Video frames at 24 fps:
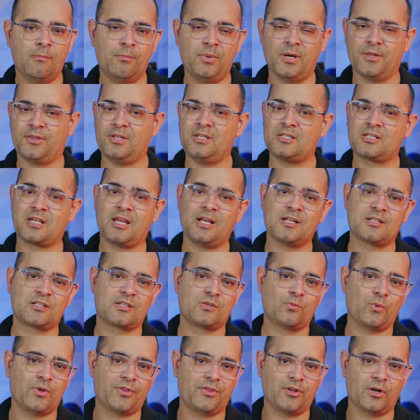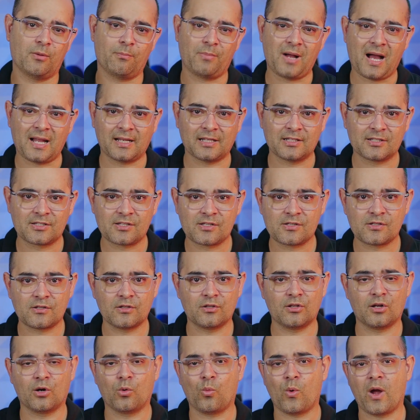But these kits with their ballasts,
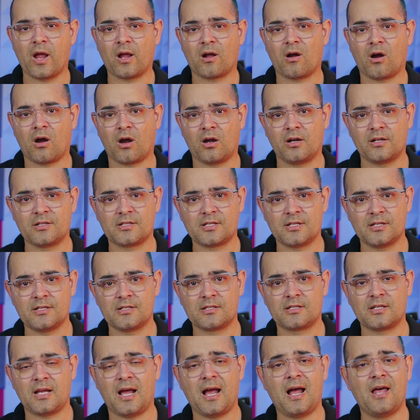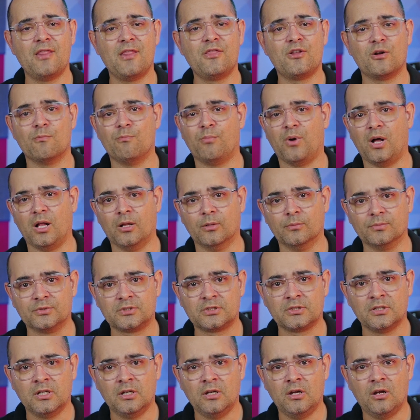their wiring harnesses, and their
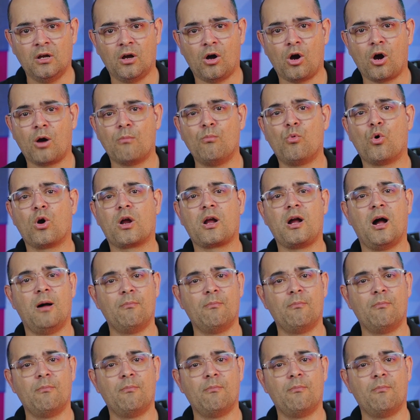bulbs are more